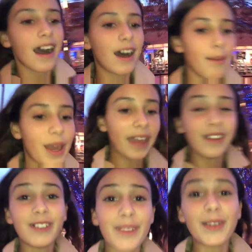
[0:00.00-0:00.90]

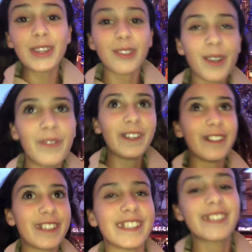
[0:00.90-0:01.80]
and they'll give you 3 free
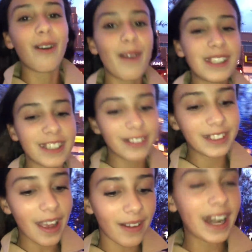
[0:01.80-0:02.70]
cookies. So I'm about to go
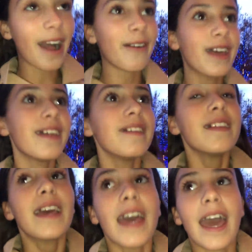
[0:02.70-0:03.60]
do that right now.
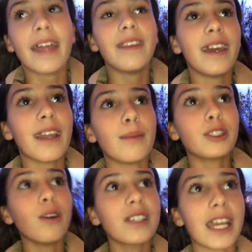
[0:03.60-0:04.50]
And then I'm
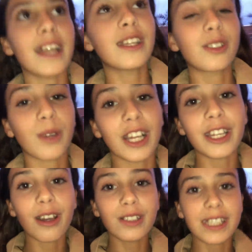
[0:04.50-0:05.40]
so excited because we're
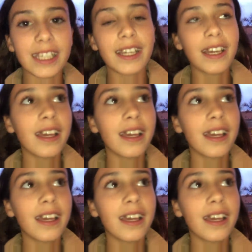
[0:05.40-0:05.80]
gonna go see,